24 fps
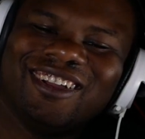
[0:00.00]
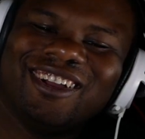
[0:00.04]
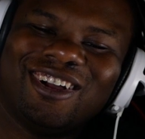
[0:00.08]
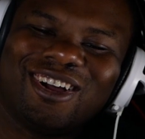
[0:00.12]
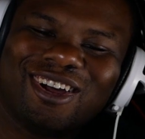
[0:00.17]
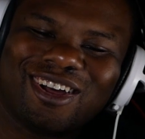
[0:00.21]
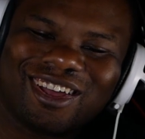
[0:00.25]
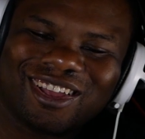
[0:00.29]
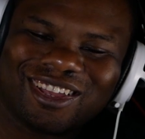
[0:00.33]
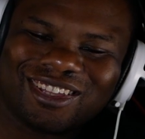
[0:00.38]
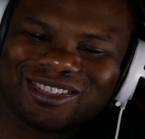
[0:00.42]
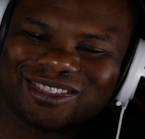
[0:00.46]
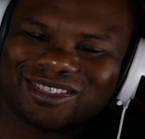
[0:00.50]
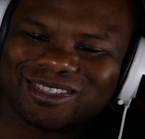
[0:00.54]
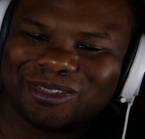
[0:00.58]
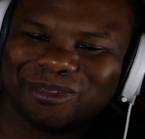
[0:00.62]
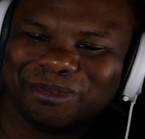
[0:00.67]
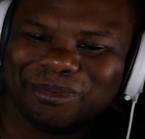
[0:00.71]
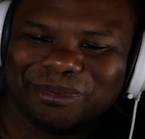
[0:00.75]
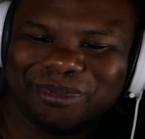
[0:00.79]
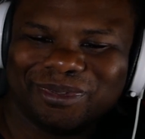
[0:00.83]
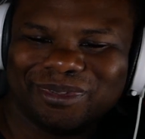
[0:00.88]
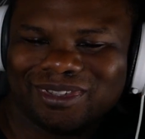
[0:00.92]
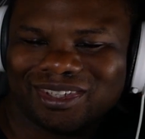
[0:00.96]

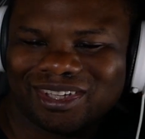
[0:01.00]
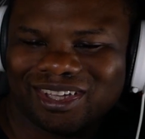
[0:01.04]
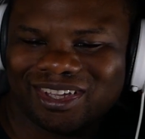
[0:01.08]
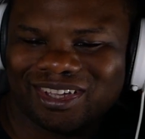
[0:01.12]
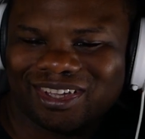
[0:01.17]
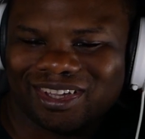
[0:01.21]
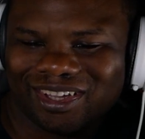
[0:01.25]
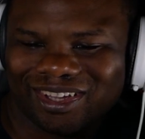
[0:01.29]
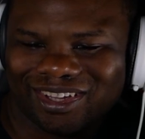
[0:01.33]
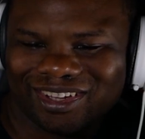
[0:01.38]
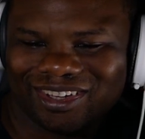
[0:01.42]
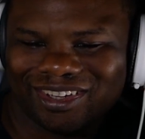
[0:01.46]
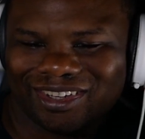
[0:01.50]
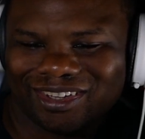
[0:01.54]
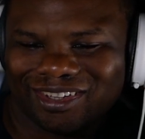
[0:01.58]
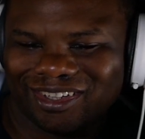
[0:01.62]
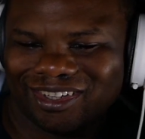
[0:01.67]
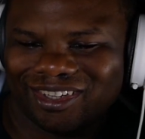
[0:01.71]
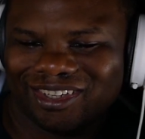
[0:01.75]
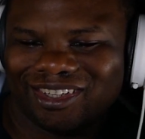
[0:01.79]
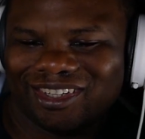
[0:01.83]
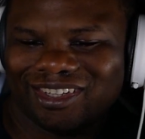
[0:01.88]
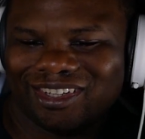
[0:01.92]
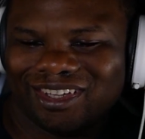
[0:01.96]
Awesome. I
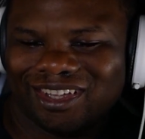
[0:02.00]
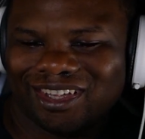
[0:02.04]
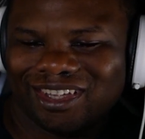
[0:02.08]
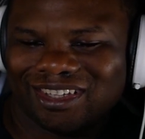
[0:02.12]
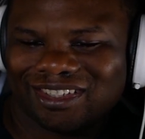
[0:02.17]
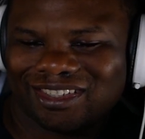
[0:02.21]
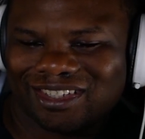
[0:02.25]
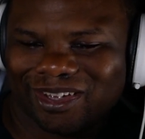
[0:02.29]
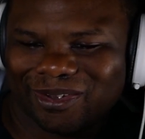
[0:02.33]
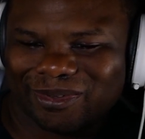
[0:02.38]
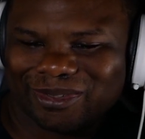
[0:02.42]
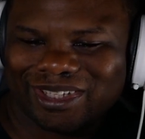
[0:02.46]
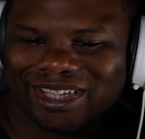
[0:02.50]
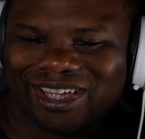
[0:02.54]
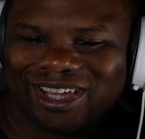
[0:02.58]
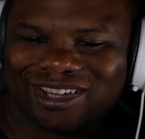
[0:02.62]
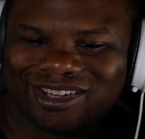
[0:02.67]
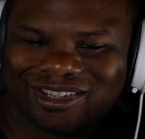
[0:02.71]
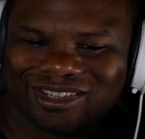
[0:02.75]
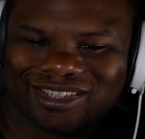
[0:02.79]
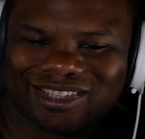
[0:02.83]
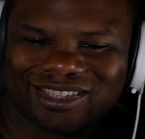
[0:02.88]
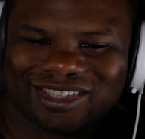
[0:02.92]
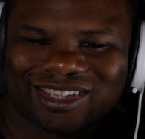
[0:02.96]
was like, what the
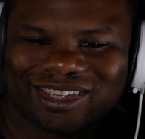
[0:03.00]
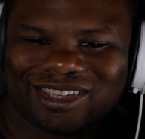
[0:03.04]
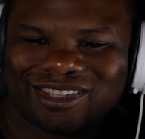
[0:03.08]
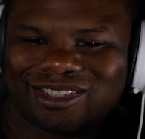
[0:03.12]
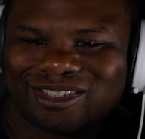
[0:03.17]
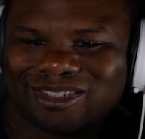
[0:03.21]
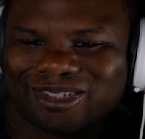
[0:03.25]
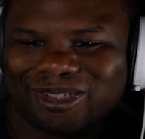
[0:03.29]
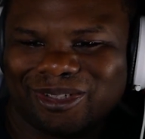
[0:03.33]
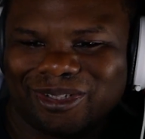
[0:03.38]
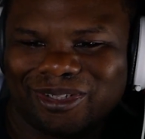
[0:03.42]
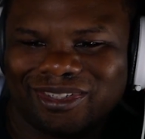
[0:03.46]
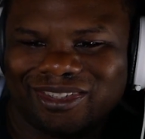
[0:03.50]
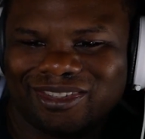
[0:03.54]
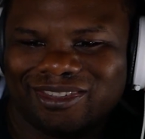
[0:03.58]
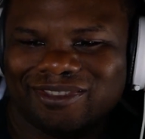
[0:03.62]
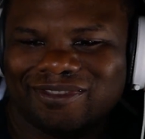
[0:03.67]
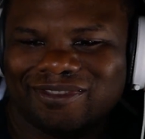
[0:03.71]
hell is this kid doing?